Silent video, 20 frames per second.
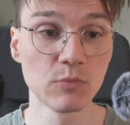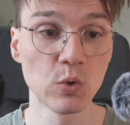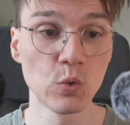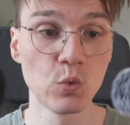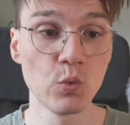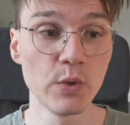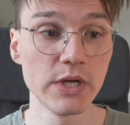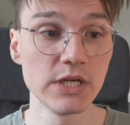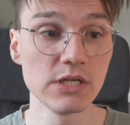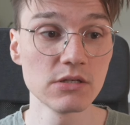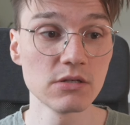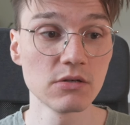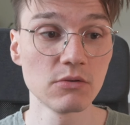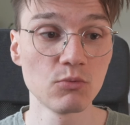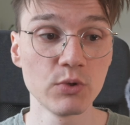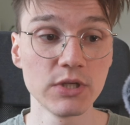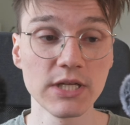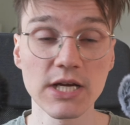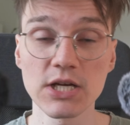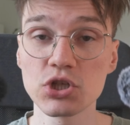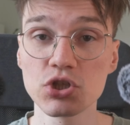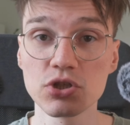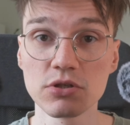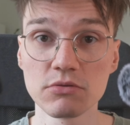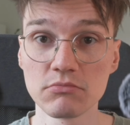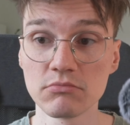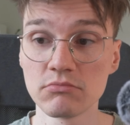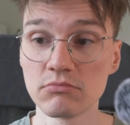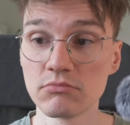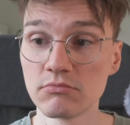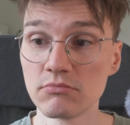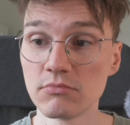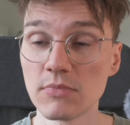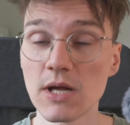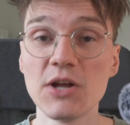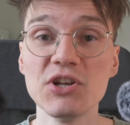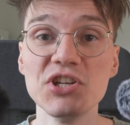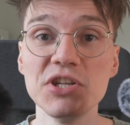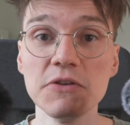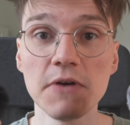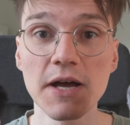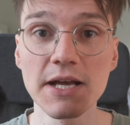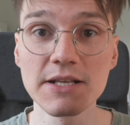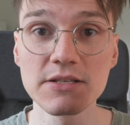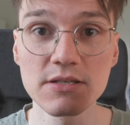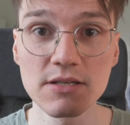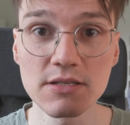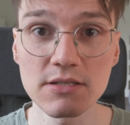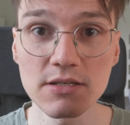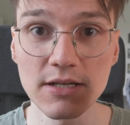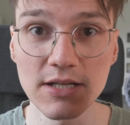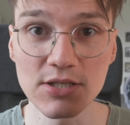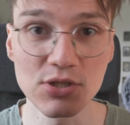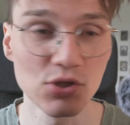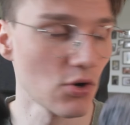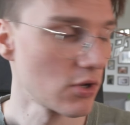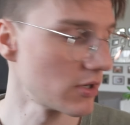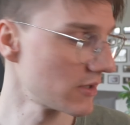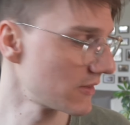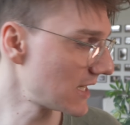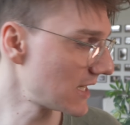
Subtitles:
wind reduction devices, let's call it